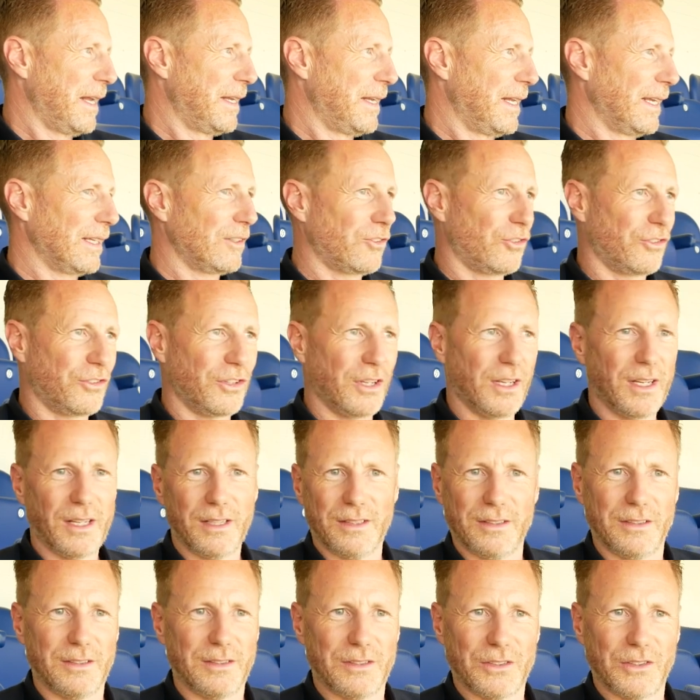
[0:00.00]
next
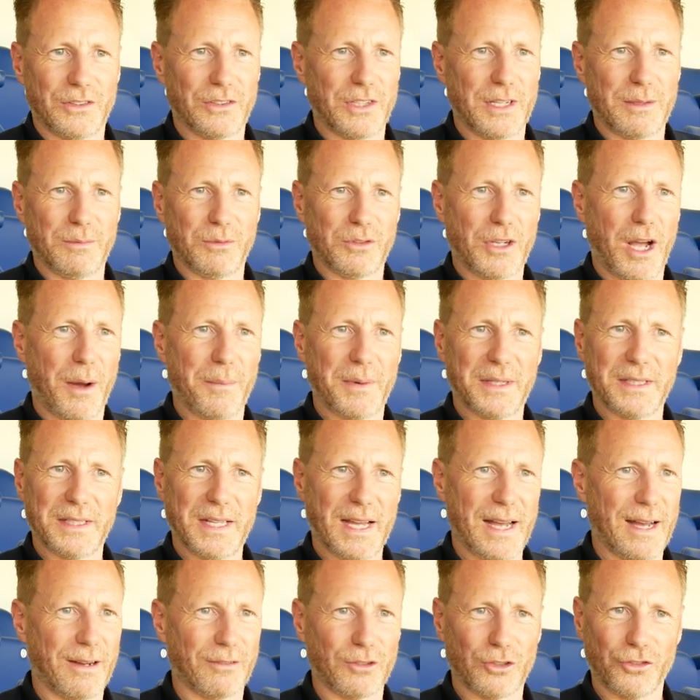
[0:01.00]
year, the team's coming
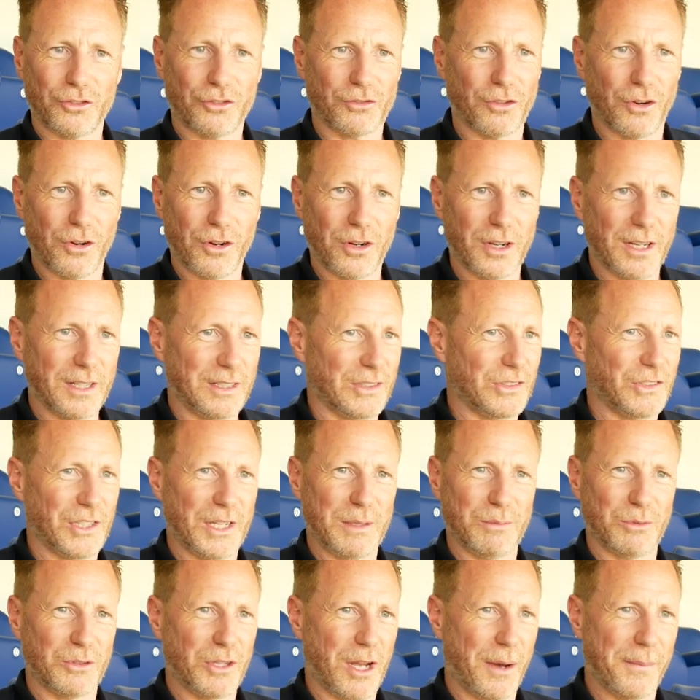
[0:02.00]
down are stronger. The
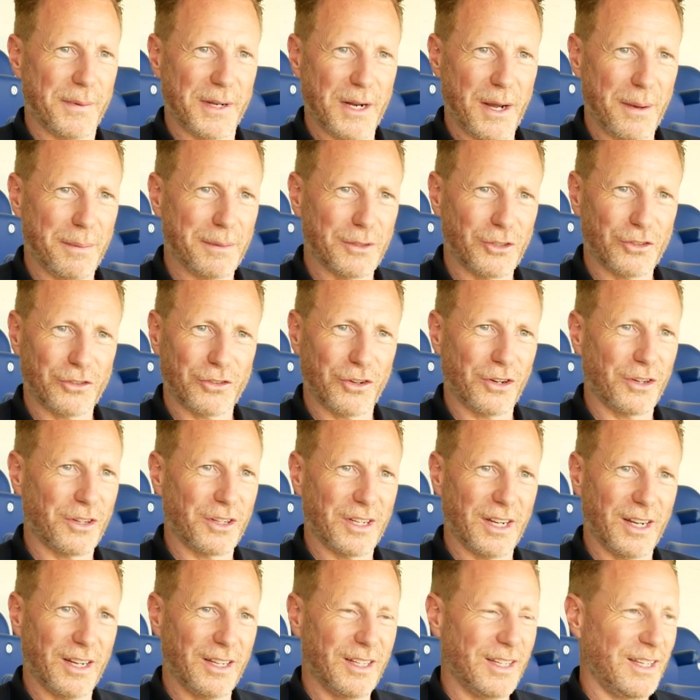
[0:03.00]
team's coming up are
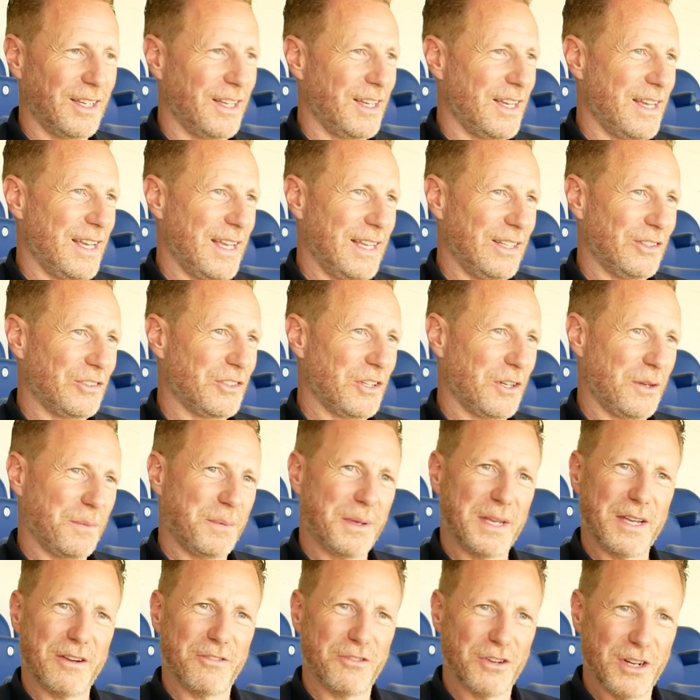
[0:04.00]
stronger. It's going to
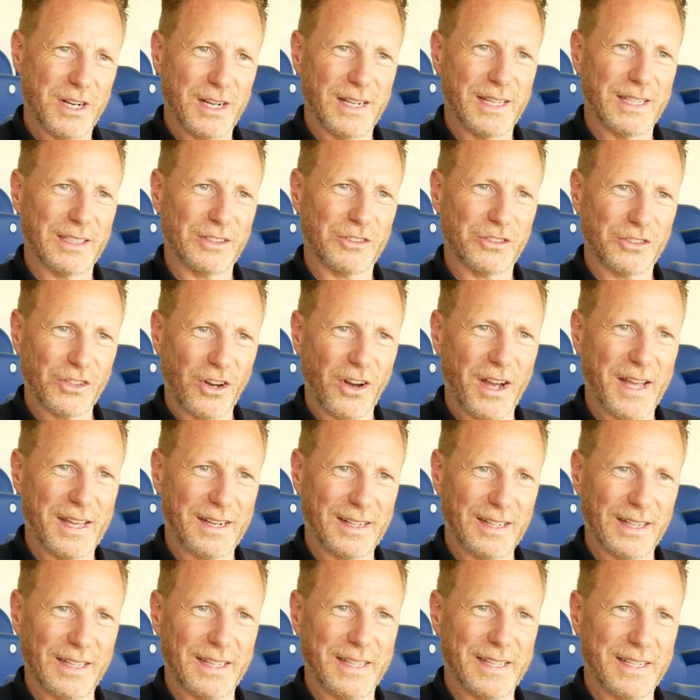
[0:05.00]
be a really
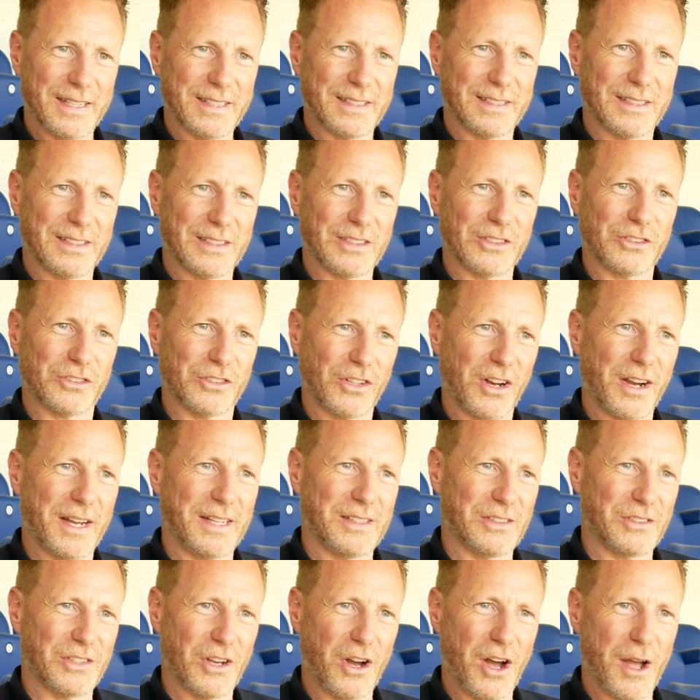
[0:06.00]
exciting league and an
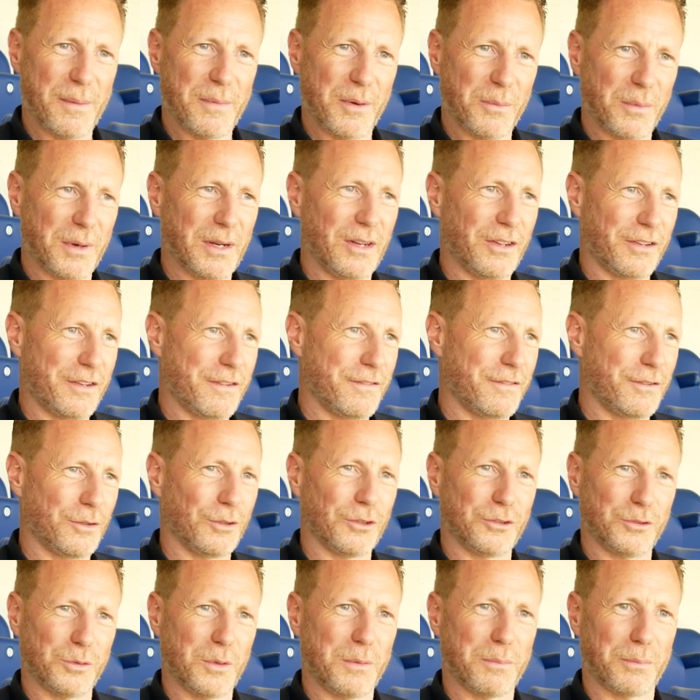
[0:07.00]
exciting time. And we're looking
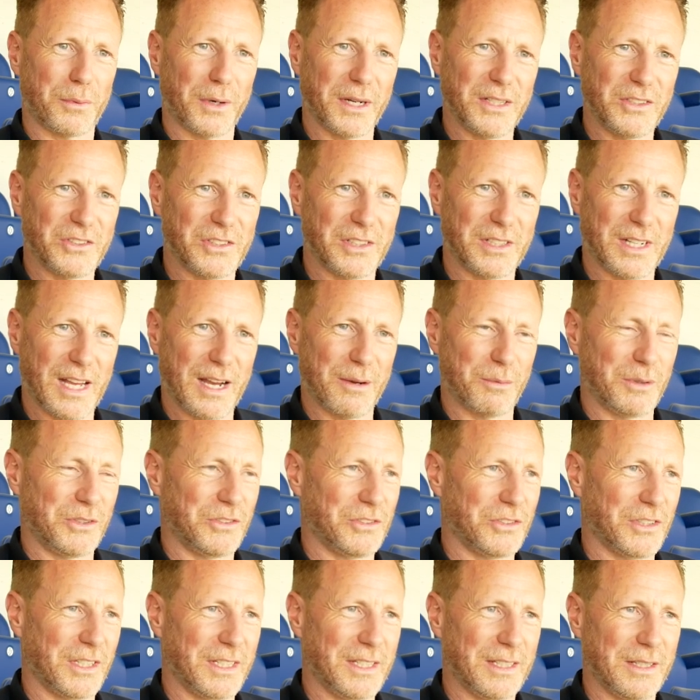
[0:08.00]
forward to embracing that. We
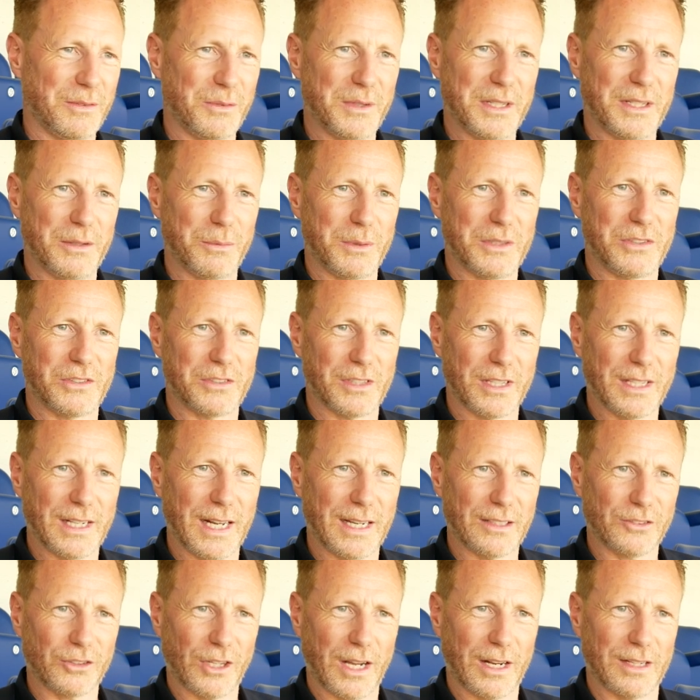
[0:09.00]
see
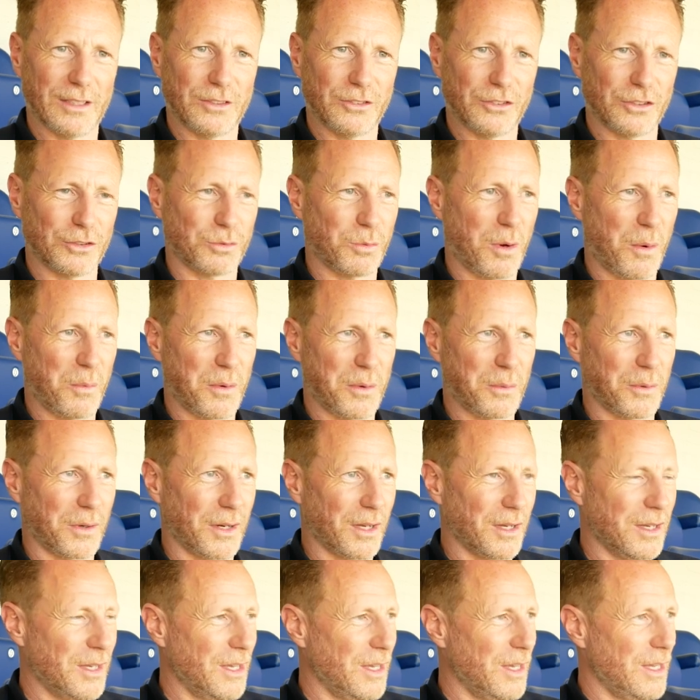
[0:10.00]
that challenge. It's one we
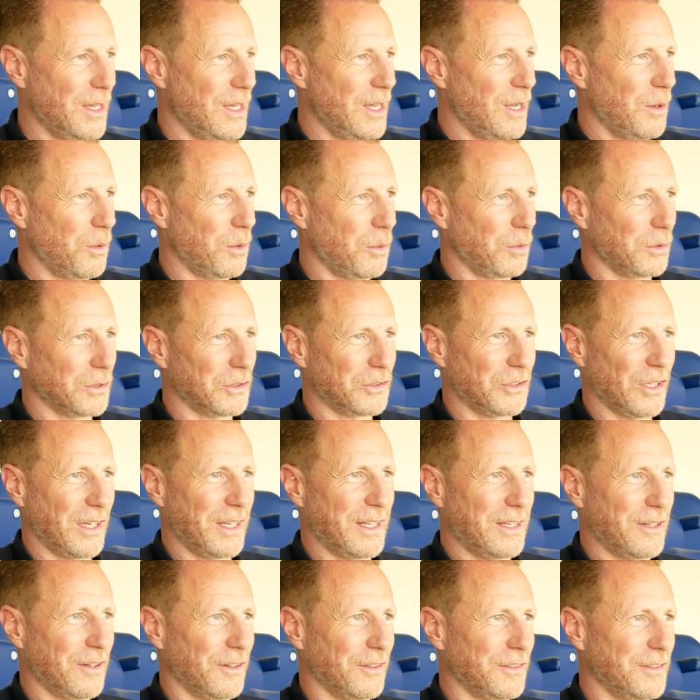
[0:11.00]
want to
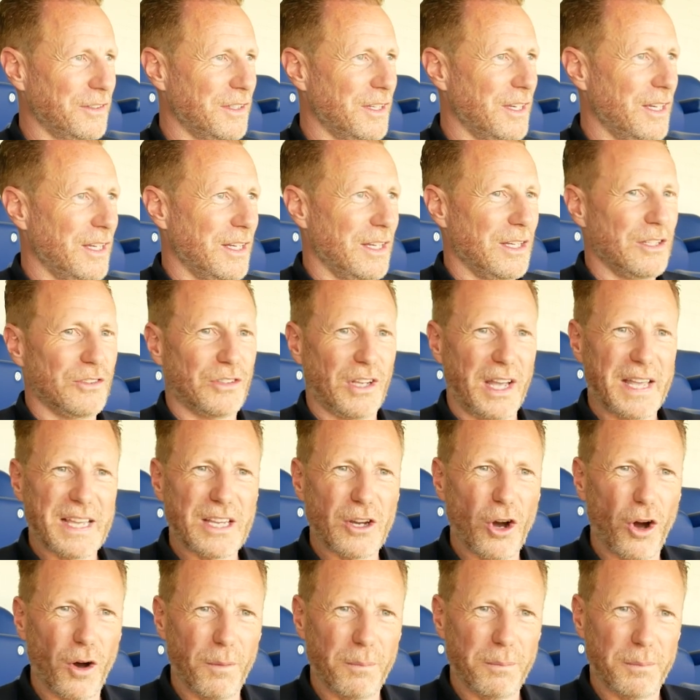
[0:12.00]
take on.
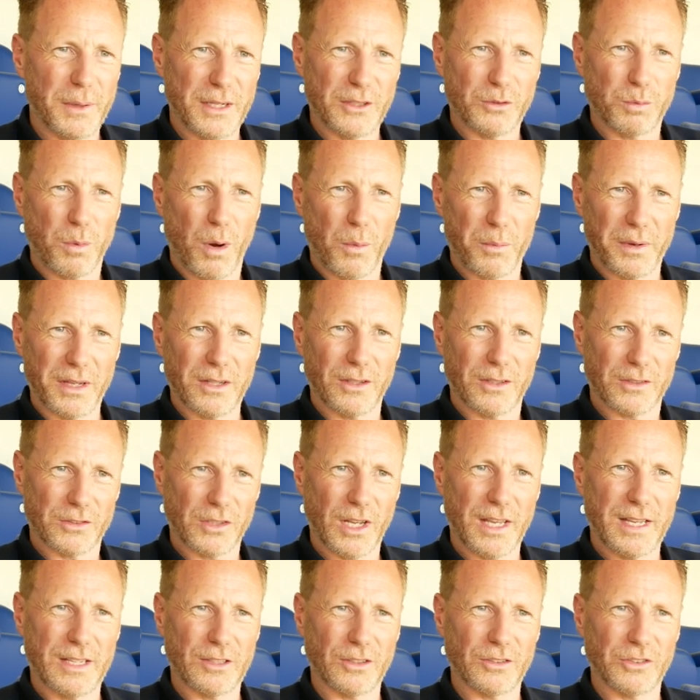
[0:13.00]
But it's one we've got
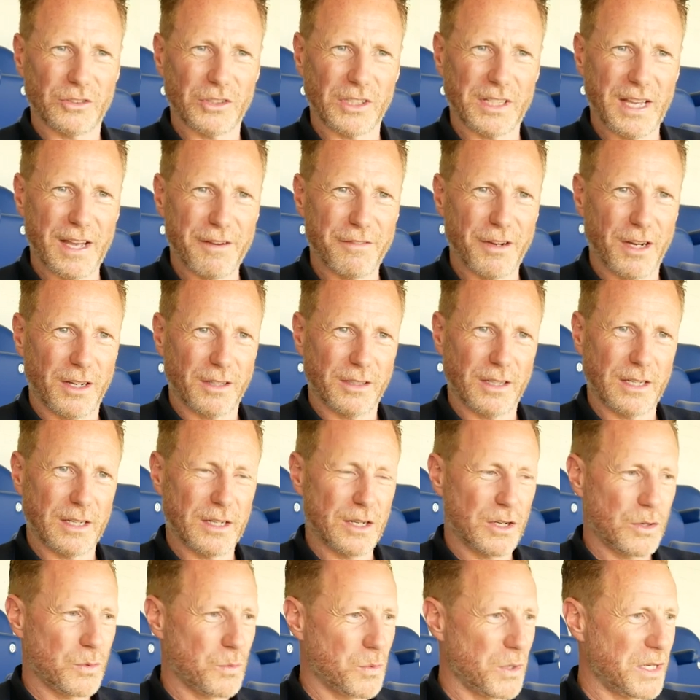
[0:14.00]
to take on together.
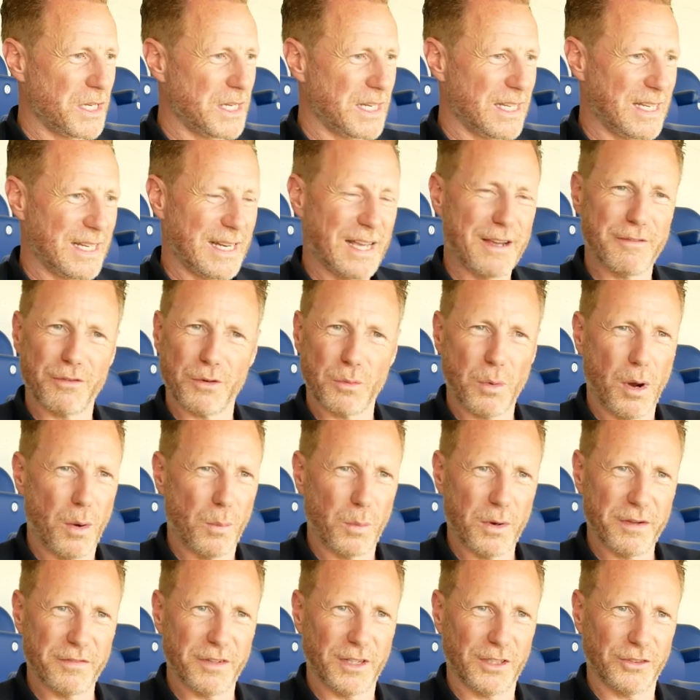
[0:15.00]
And we need
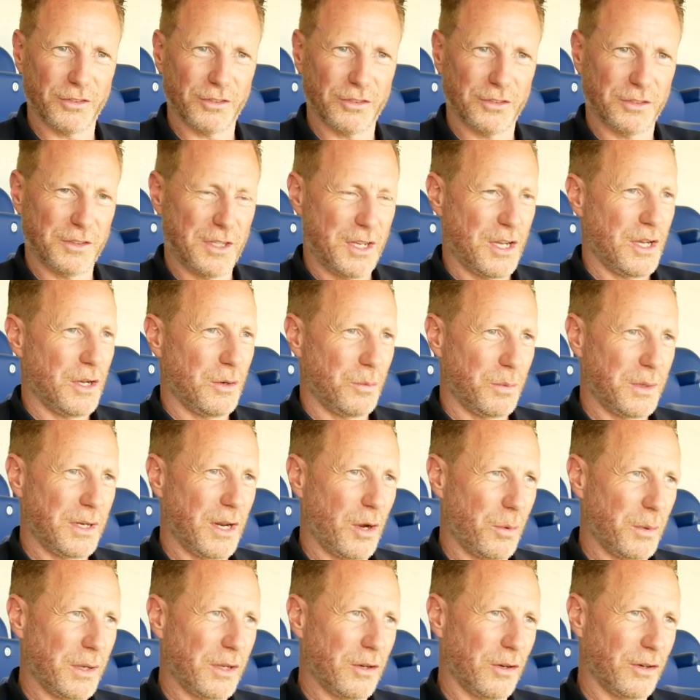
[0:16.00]
everyone with us. We
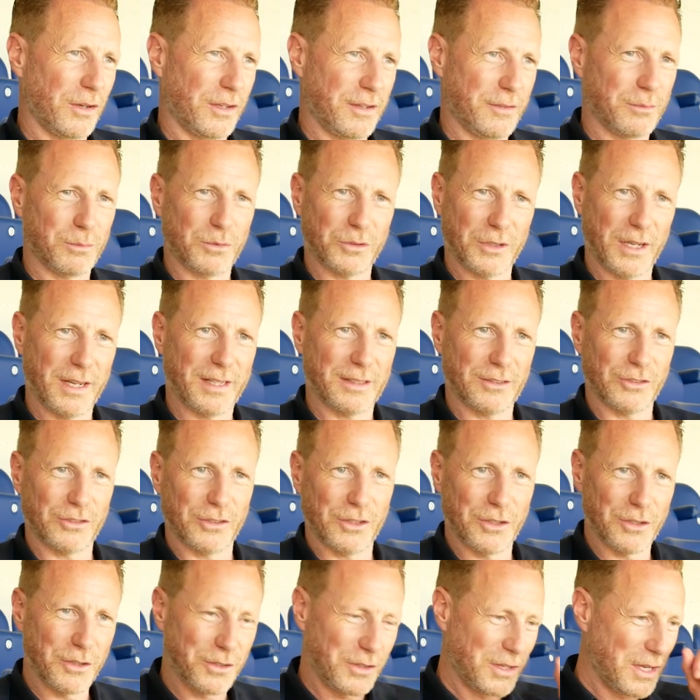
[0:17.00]
know we've got to give them something
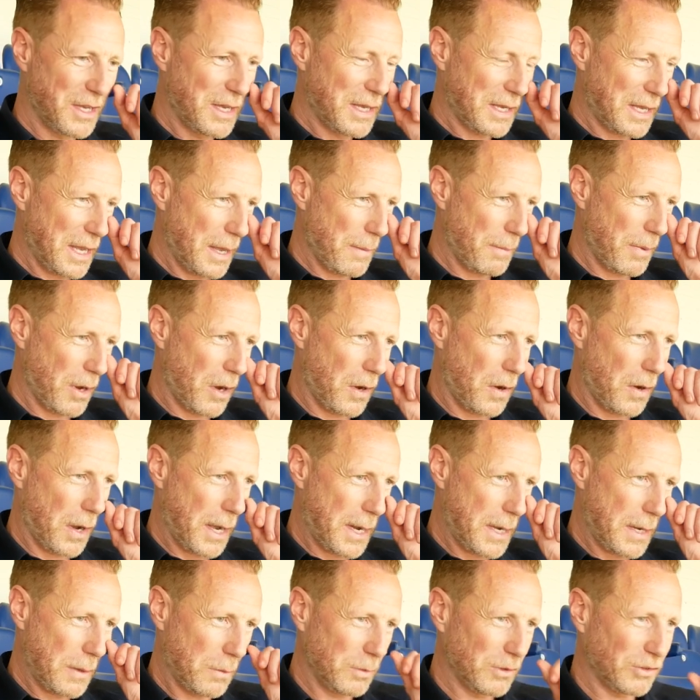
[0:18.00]
to get
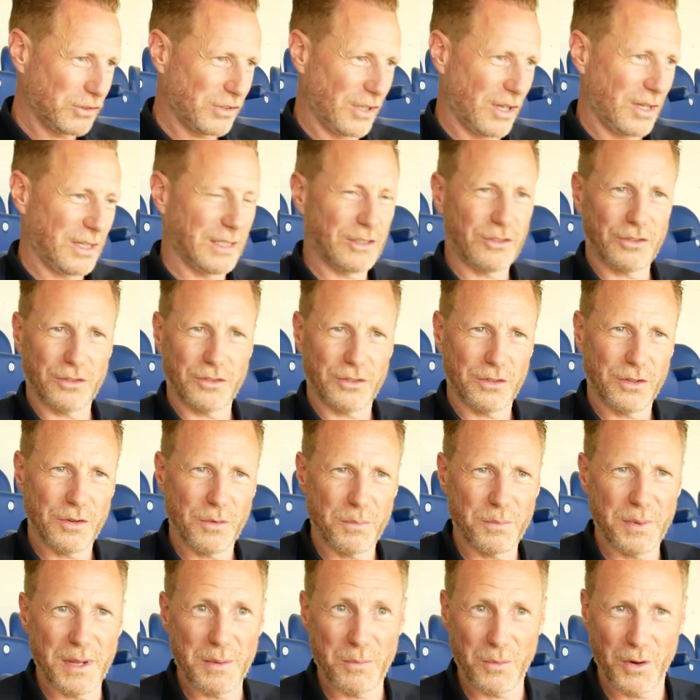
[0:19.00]
behind. We're certainly
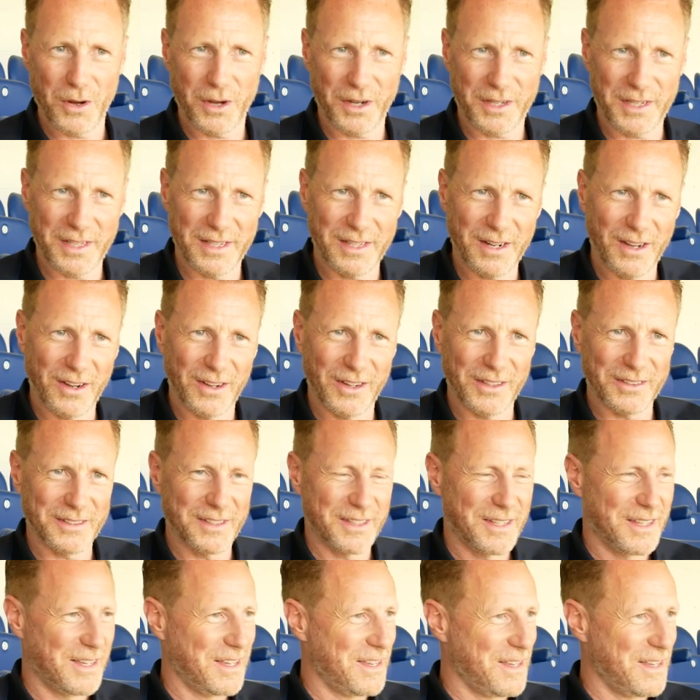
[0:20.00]
been working hard